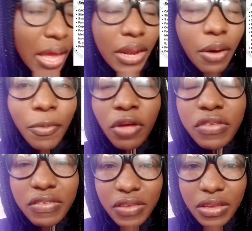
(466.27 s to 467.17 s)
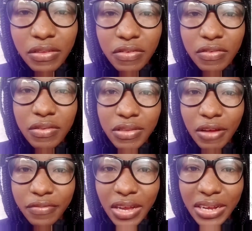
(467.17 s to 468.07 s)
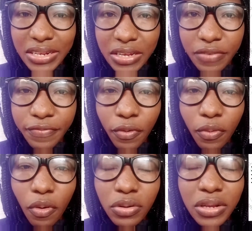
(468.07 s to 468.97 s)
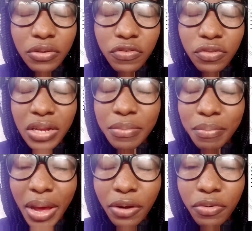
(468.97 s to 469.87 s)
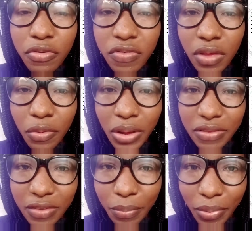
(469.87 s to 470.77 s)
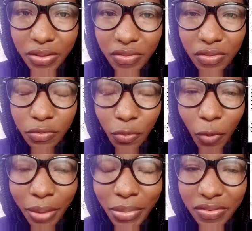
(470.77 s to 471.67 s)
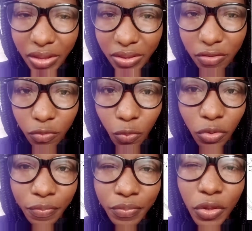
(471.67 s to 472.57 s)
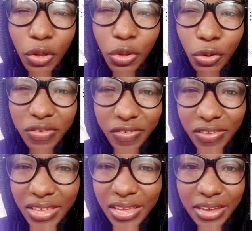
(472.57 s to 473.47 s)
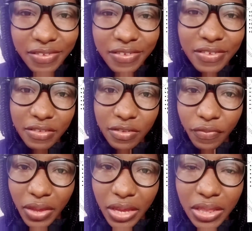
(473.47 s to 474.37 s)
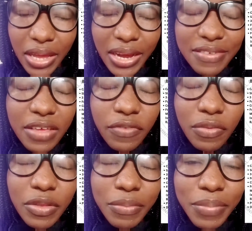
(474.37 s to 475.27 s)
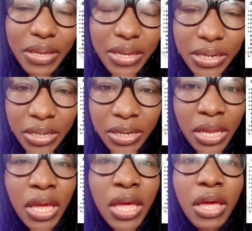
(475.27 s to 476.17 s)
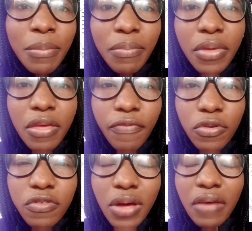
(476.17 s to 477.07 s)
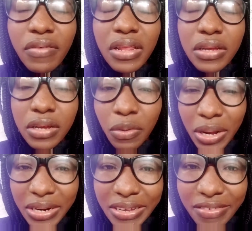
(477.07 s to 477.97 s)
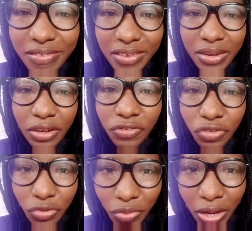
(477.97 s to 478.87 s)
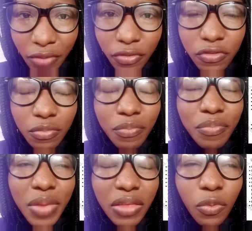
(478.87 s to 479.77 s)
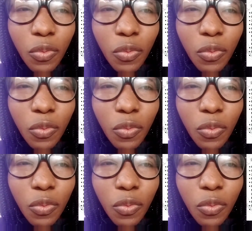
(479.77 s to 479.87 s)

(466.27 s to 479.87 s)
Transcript: Now, one of the things NAFDAC need for under the micro scale enterprises, the requirements are this: 1, your CAC certificate. Like I said from the beginning, if you want to have a legal identity in Nigeria, if you want to make the